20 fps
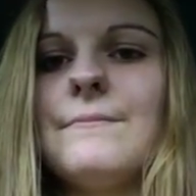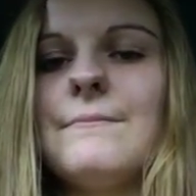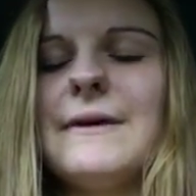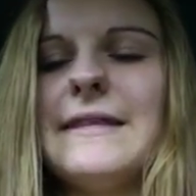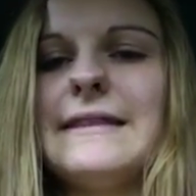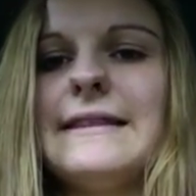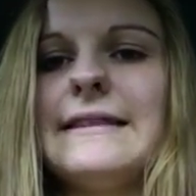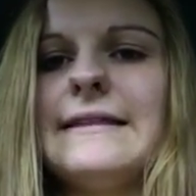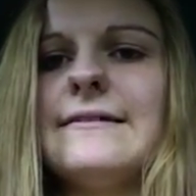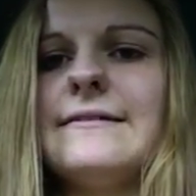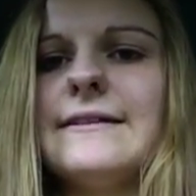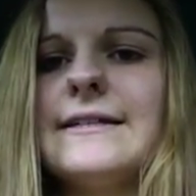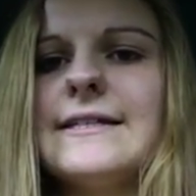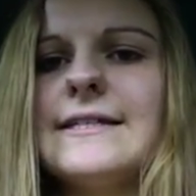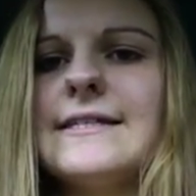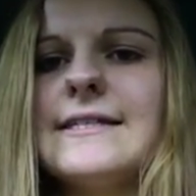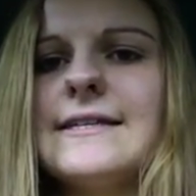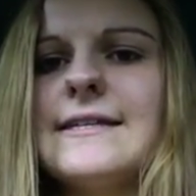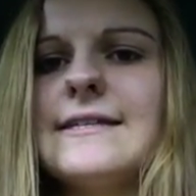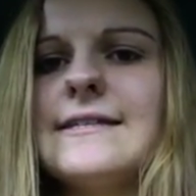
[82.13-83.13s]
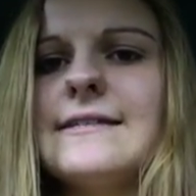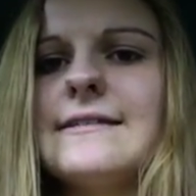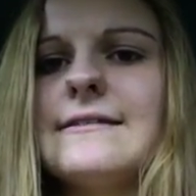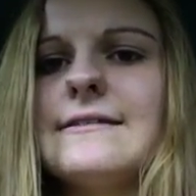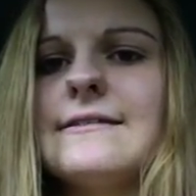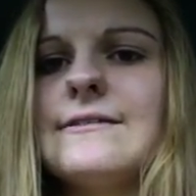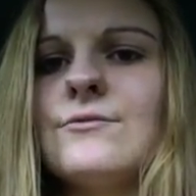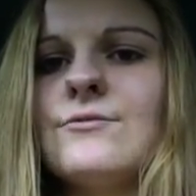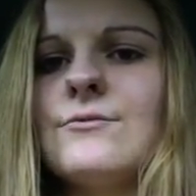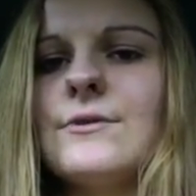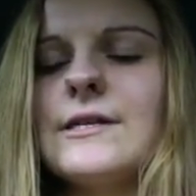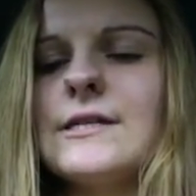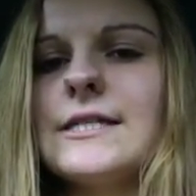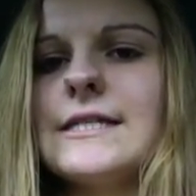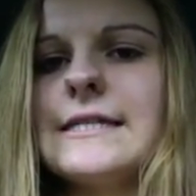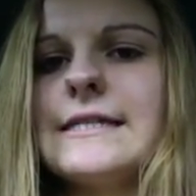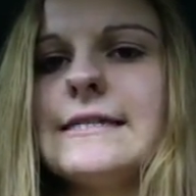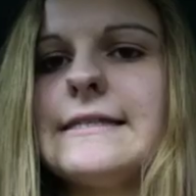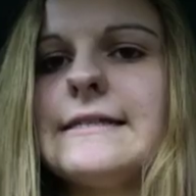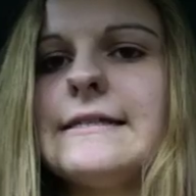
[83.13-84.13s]
mental illness isn't always
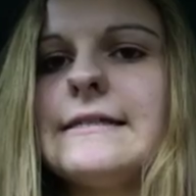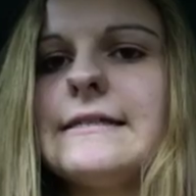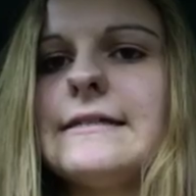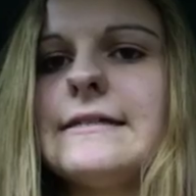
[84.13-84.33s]
considered